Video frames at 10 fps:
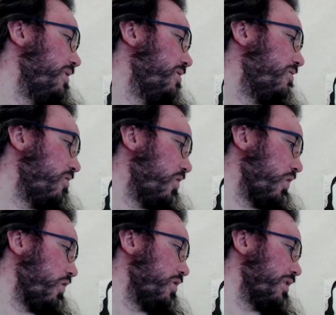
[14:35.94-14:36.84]

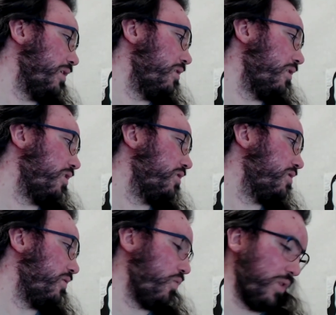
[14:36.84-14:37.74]
turquoise looks
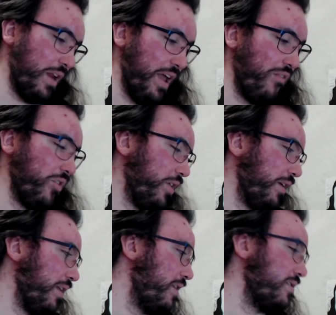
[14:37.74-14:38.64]
when everything
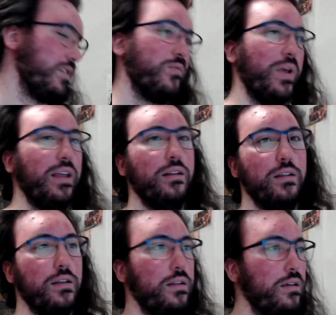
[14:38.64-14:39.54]
else is
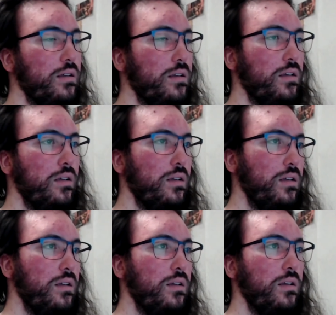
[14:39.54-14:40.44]
painted.
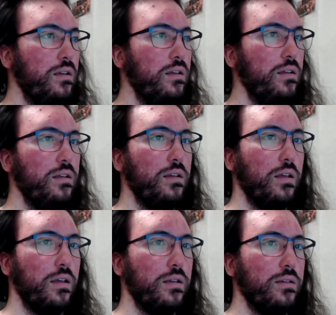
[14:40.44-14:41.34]

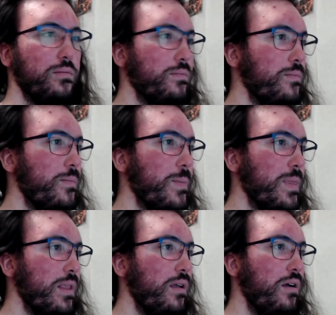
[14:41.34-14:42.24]
On
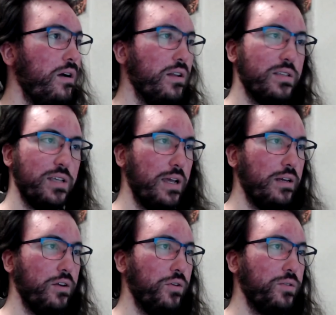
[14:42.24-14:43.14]
a side
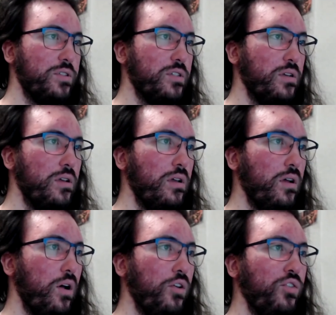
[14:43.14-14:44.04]
note,
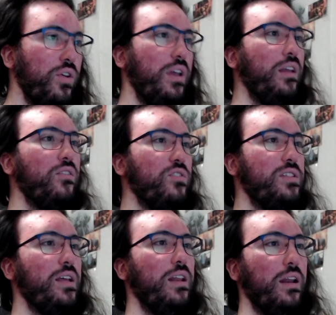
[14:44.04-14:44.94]
are you
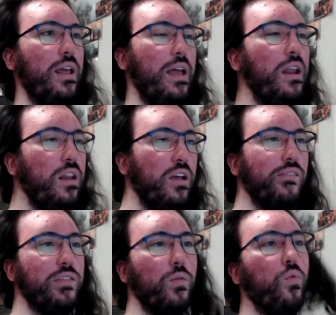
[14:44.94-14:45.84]
interested in any of
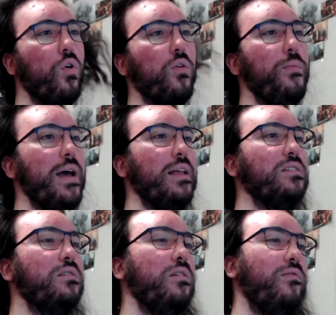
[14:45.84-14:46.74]
the
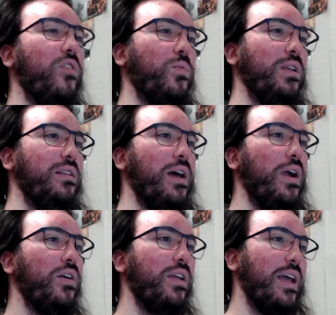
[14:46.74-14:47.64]
warbands from the
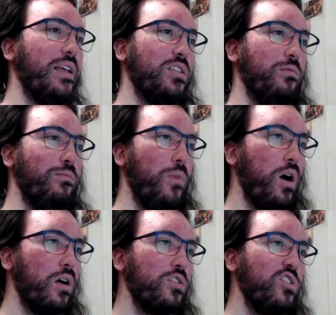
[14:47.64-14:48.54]
Direchasm
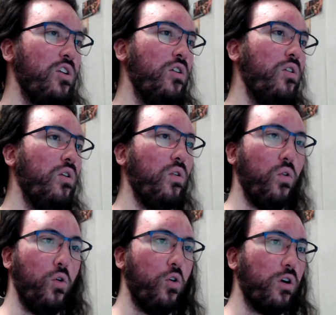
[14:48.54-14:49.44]
box
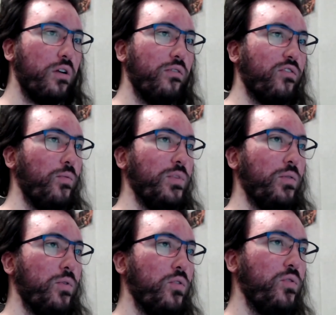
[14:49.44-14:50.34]
or from the
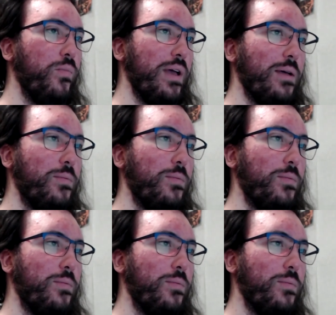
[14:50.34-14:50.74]
roadmap?